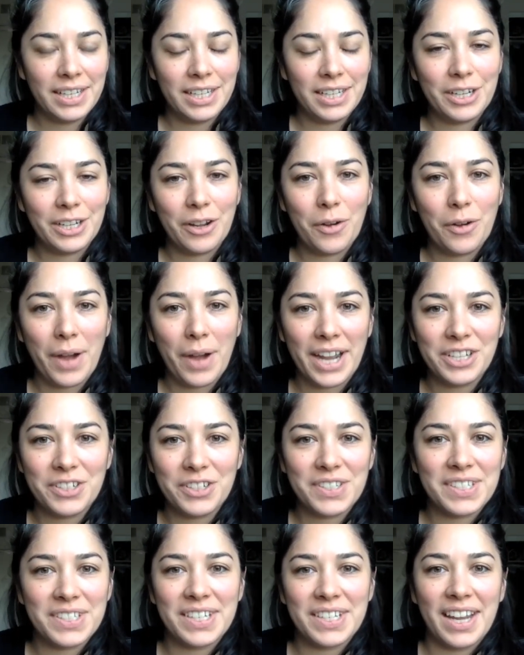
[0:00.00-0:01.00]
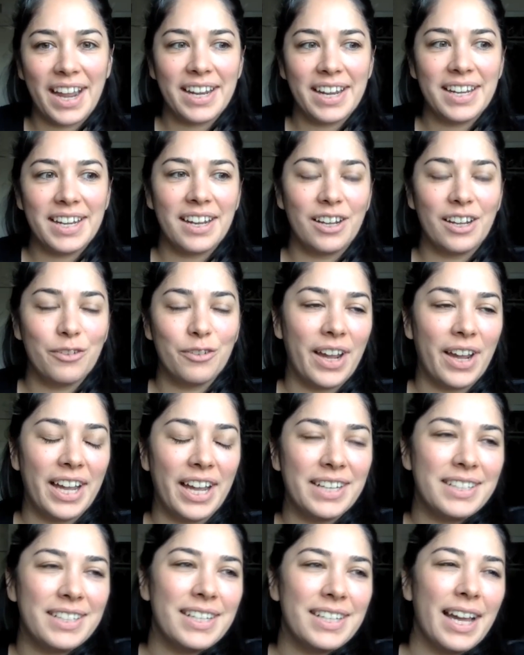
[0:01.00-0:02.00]
you know i just I,
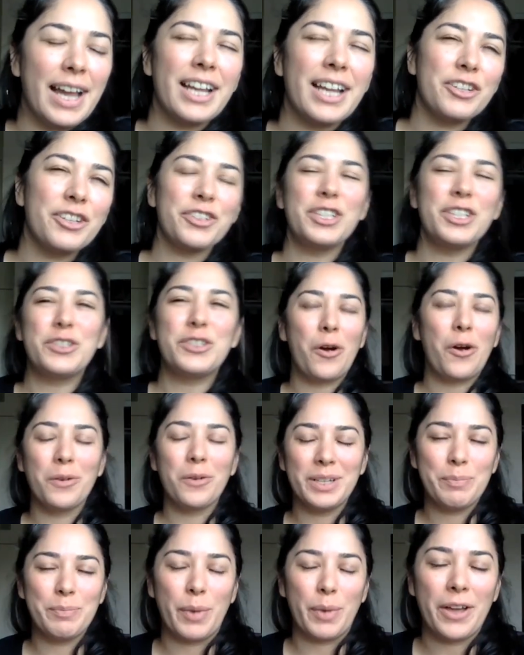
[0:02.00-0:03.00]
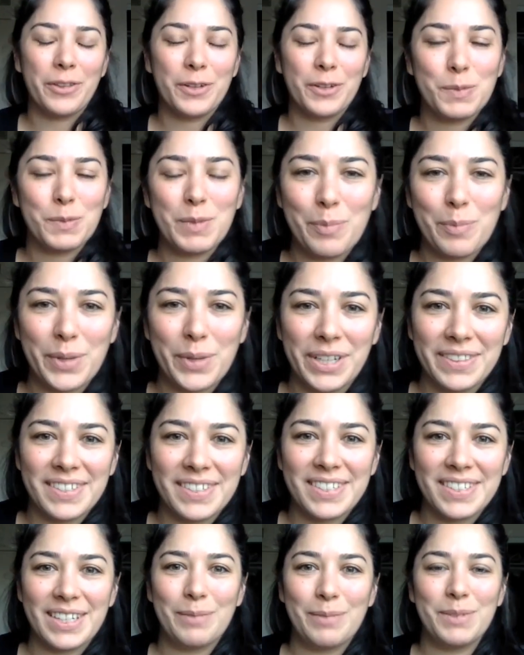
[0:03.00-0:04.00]
I i actually don't it bothers me but at
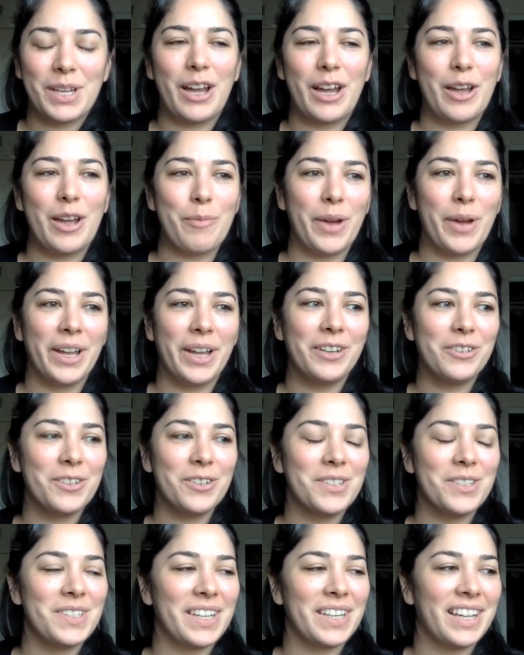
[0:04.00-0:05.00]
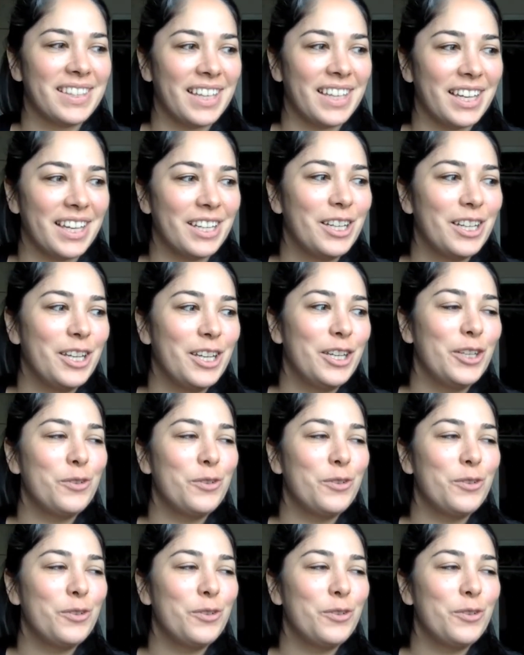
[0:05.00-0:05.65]
the same time i understand that